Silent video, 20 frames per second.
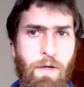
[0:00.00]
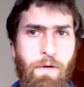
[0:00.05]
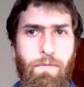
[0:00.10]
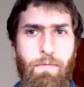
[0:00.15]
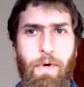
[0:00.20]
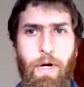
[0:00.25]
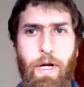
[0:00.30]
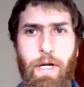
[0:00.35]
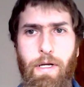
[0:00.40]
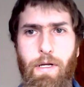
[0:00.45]

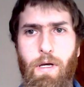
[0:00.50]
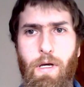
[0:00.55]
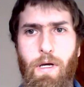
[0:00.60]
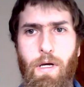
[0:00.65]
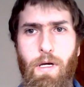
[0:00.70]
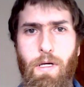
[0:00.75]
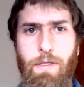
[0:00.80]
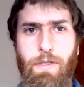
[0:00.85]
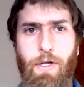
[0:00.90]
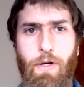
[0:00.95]
Right,
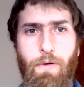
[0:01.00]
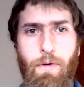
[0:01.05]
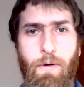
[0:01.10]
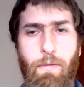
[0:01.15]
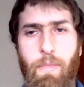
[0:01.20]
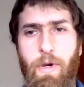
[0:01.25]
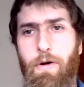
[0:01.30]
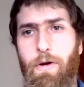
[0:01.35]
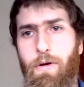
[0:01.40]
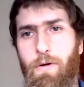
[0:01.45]
so
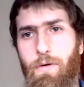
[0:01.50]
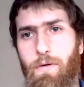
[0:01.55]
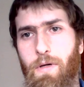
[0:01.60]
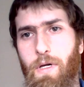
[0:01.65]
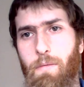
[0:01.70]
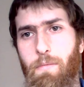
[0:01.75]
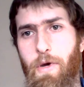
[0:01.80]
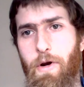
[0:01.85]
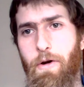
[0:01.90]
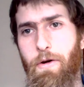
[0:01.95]

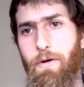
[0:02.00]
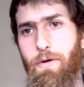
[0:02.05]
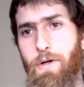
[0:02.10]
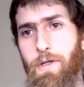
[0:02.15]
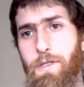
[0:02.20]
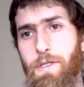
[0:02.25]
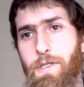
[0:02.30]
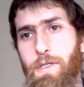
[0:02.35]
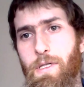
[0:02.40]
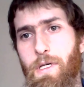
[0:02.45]

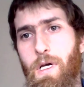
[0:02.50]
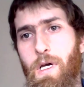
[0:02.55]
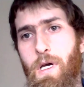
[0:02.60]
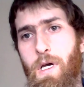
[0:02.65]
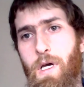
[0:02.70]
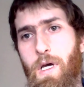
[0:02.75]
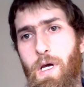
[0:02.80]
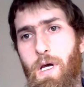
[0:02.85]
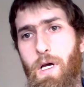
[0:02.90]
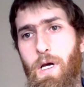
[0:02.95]
Americoids,
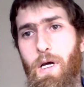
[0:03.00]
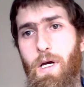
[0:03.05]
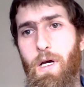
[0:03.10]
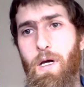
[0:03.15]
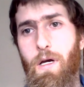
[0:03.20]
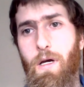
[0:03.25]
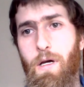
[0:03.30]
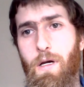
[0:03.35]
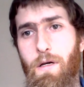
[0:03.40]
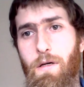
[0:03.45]

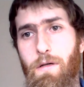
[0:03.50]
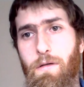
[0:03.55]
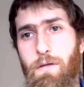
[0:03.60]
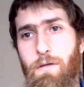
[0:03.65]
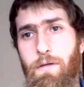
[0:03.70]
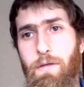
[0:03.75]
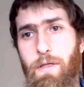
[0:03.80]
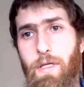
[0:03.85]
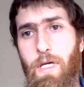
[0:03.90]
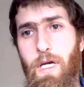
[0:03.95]

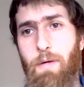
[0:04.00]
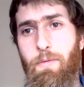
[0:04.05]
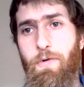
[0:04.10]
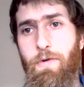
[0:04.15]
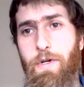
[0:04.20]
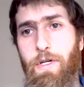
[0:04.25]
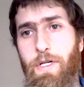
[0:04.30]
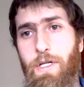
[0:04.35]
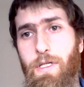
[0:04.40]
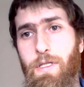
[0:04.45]
the
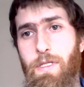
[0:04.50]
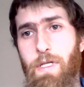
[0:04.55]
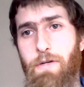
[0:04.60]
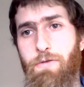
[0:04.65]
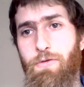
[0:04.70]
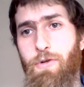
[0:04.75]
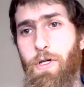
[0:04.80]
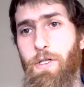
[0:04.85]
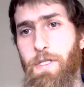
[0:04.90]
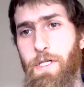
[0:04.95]
Amerindians, they're
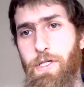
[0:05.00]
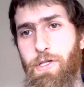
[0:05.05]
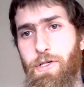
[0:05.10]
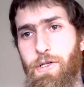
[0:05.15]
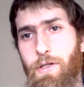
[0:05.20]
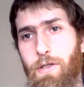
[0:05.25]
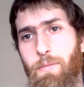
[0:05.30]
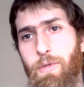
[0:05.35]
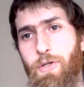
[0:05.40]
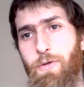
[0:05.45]

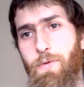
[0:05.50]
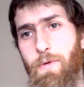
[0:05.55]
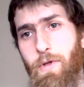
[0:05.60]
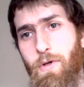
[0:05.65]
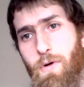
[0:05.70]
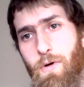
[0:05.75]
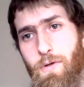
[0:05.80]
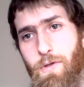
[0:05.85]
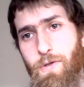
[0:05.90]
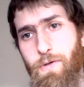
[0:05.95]
transitional between the
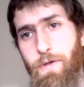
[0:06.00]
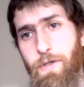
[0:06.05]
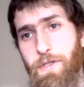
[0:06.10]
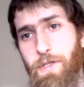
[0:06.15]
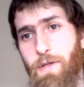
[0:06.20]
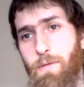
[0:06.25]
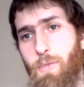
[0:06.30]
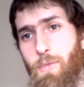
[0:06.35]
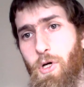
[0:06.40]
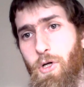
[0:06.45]
Caucasoids
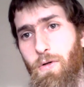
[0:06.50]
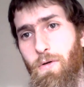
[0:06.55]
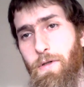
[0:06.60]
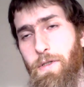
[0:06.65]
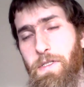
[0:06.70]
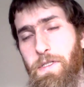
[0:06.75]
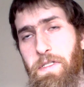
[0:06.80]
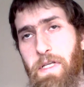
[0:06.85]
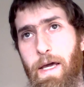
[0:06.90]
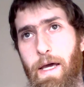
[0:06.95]
and the
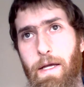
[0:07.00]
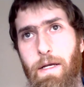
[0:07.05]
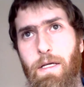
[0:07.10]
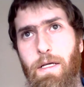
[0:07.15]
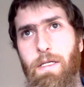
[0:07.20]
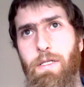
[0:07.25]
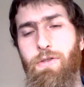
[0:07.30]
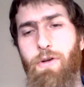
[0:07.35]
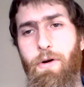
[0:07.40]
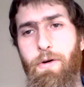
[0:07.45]
Mongoloids. They had
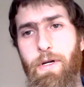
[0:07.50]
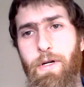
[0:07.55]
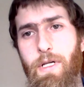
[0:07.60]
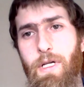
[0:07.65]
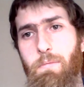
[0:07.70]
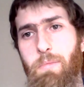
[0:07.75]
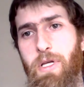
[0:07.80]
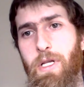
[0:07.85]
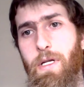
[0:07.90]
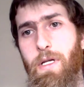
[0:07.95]
historically
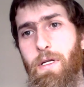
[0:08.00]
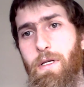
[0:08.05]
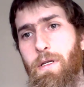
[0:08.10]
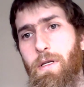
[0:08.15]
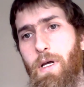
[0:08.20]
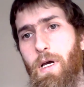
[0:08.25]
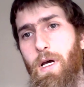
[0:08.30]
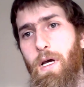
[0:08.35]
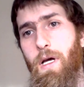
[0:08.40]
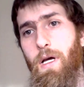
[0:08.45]
been
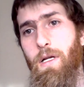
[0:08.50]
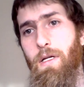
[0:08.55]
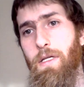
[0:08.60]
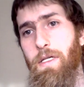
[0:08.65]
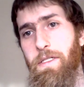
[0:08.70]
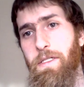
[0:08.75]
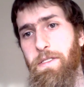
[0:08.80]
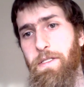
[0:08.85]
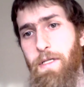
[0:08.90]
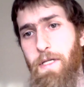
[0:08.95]

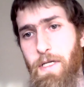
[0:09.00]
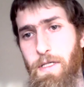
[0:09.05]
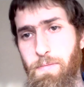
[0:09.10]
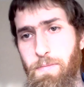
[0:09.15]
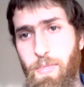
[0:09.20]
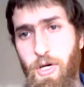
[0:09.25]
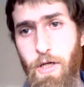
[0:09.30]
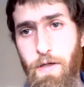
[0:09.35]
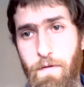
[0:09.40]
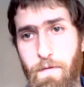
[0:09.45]
listed as
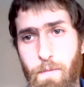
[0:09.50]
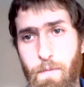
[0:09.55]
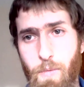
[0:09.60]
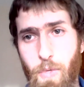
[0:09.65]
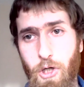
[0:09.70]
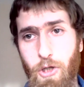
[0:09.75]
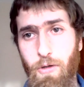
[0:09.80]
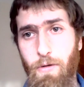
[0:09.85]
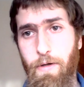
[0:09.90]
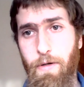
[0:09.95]
part of the
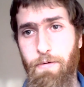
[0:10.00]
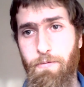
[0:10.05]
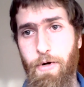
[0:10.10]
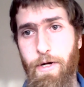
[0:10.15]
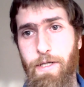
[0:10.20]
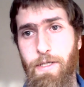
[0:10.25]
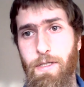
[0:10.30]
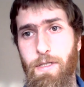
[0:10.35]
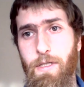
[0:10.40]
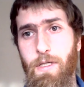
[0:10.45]
Mongoloid
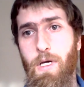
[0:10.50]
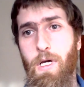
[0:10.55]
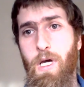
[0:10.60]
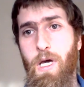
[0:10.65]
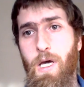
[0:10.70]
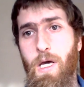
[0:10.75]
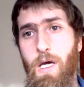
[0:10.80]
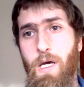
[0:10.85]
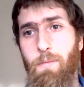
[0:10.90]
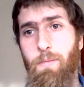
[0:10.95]
race,
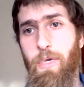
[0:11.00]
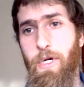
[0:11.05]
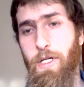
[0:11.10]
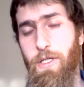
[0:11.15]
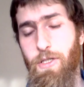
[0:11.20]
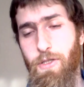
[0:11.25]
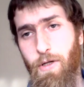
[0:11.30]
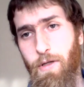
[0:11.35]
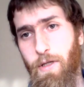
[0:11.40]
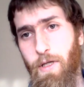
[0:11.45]
but
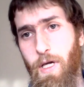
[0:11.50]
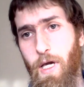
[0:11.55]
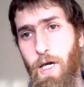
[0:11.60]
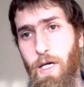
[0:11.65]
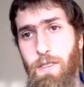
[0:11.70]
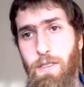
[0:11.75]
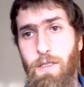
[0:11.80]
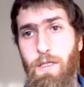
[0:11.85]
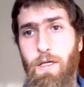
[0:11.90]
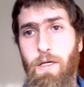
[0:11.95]
it's not the
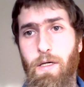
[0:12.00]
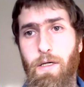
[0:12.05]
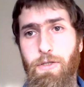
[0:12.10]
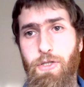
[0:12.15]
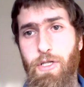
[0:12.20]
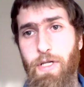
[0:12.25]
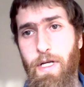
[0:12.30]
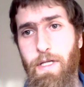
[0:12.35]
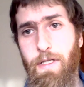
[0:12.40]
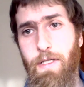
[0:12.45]
case.
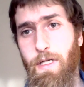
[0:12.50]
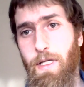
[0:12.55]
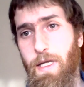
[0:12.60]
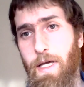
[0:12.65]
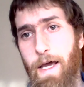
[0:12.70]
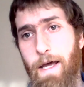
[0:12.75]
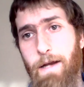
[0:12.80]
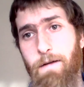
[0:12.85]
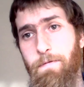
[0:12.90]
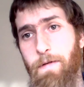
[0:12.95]
Genetically
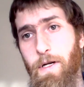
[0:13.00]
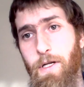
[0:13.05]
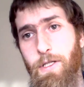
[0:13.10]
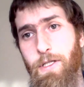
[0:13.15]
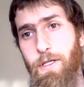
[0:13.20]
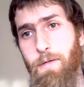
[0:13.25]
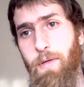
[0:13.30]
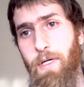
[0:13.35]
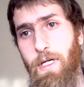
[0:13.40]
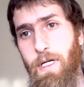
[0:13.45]
and
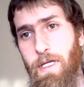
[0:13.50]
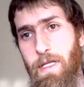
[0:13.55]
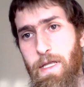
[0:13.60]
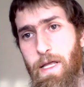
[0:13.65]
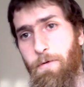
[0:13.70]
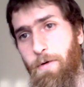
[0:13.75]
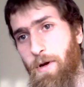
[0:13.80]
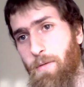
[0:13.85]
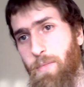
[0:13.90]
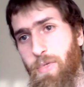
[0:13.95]
phenotypically,
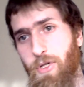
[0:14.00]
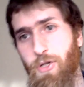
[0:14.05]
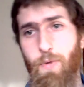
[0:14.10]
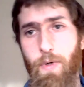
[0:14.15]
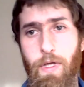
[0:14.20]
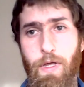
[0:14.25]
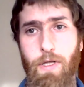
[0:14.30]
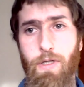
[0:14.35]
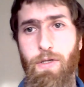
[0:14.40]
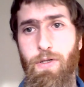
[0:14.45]
they're in
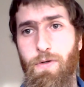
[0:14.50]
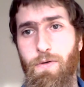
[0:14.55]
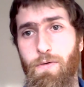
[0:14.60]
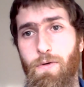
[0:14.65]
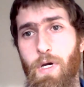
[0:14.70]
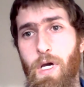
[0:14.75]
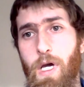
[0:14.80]
between the two.